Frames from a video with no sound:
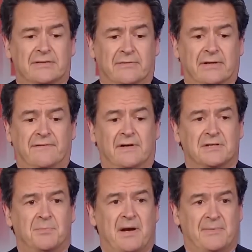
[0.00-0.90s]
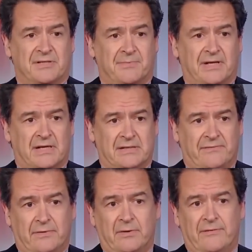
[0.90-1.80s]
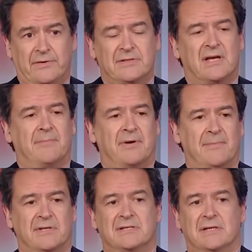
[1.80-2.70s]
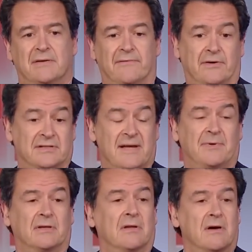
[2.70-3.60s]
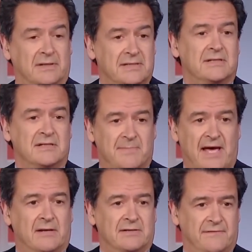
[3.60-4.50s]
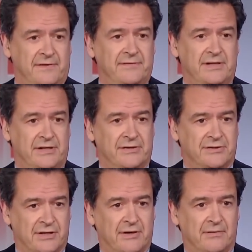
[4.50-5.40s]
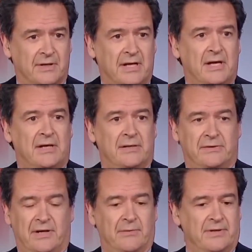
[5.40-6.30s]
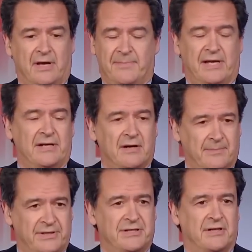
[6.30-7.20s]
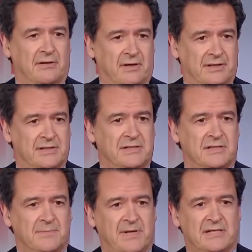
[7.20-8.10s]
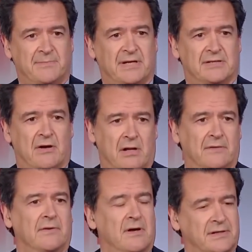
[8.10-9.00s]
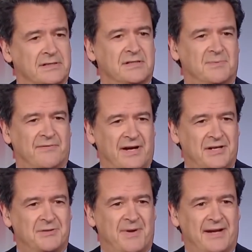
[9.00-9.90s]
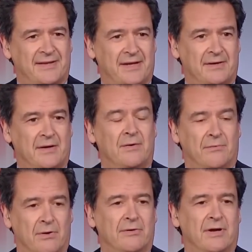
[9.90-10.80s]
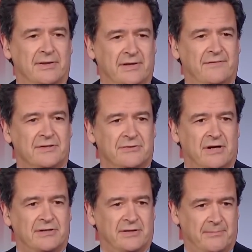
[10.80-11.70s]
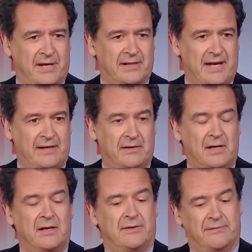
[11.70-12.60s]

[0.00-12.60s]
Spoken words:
of all, that's a really false premise, because if you would have used that premise in, for example, the long-distance battles of 15 years ago, there would not be any competition in the long-distance space, because all of long-distance providers back then rode on the infrastructure that Bell had.